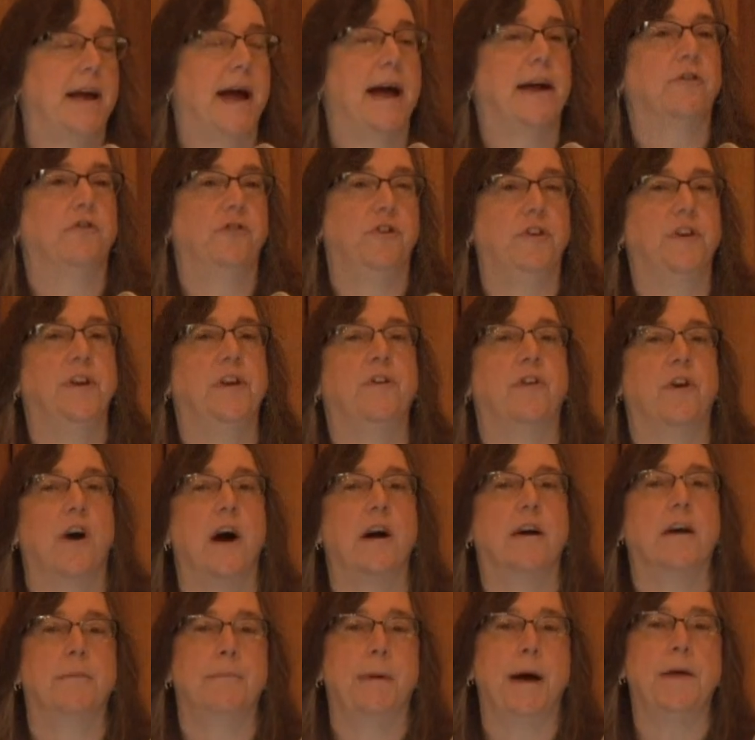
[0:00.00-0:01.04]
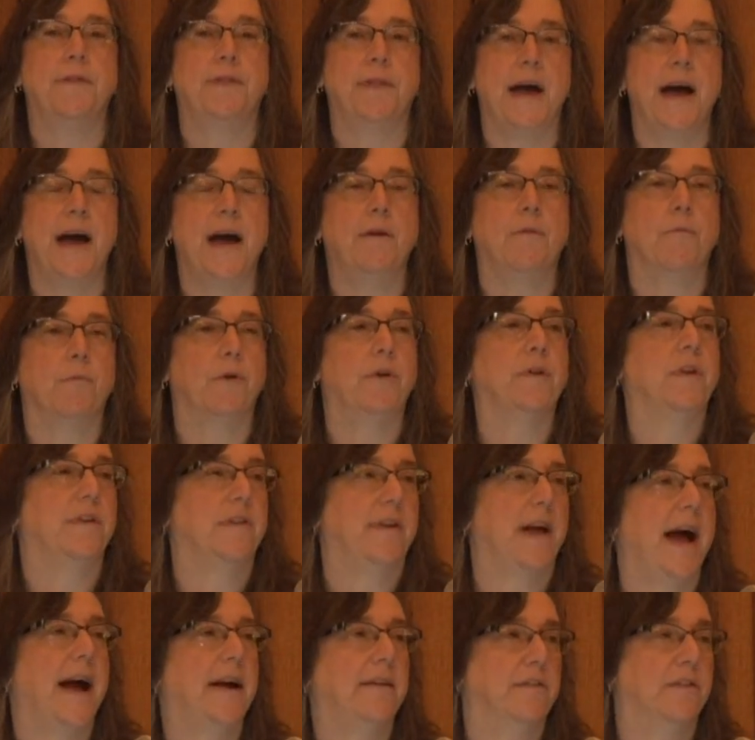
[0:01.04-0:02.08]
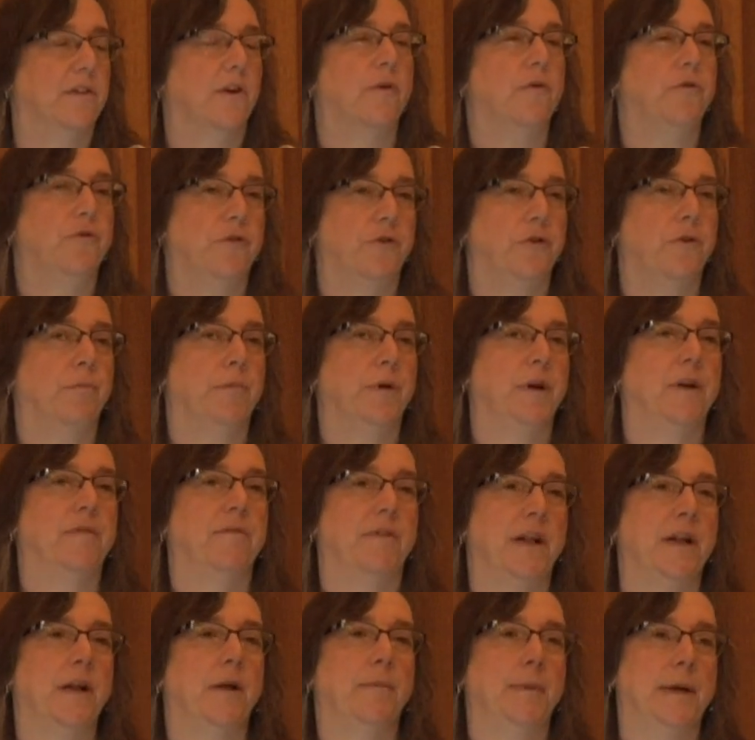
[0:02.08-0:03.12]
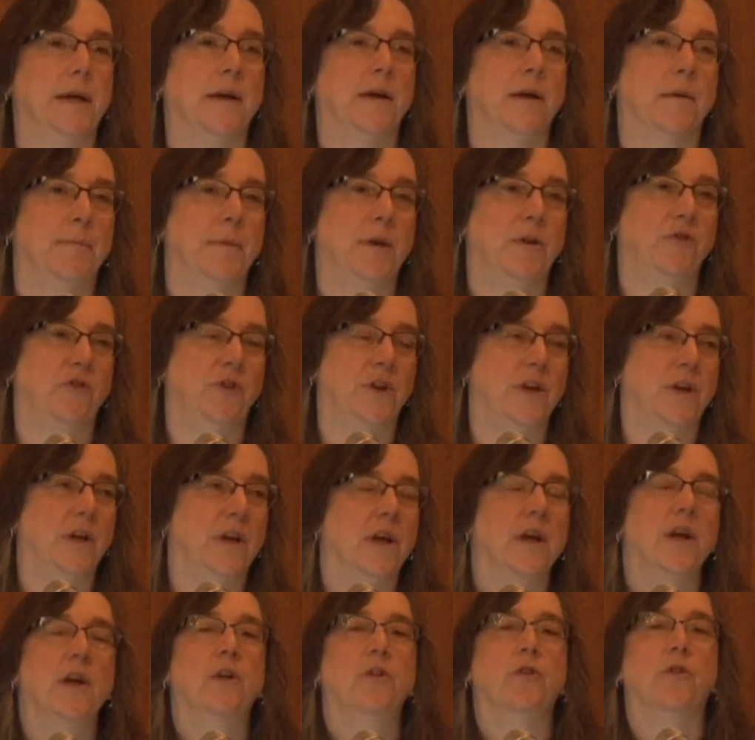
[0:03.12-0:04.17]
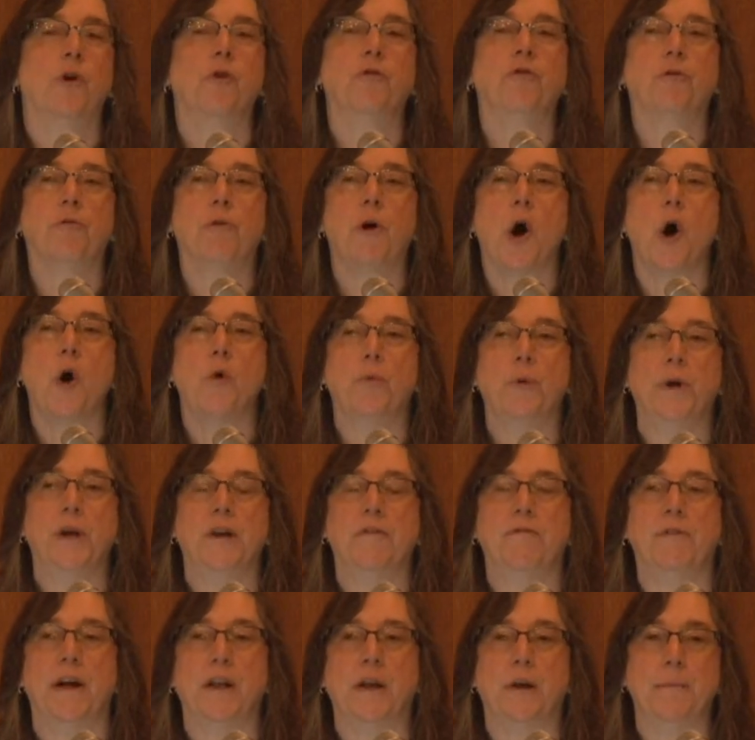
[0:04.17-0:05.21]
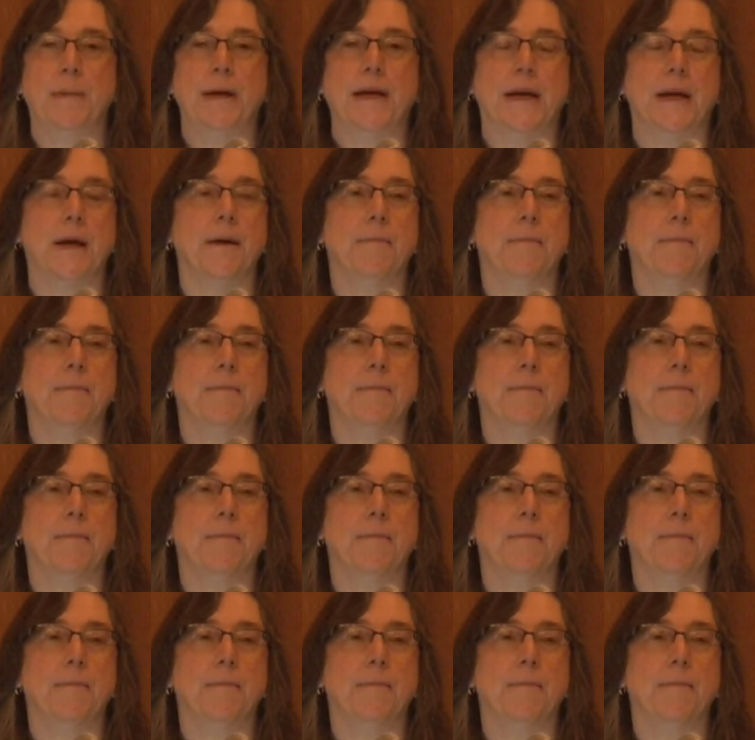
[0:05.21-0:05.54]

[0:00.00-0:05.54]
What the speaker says: tax. She did talk about that, where the tax goes to the Redevelopment Commission. Those are all Redevelopment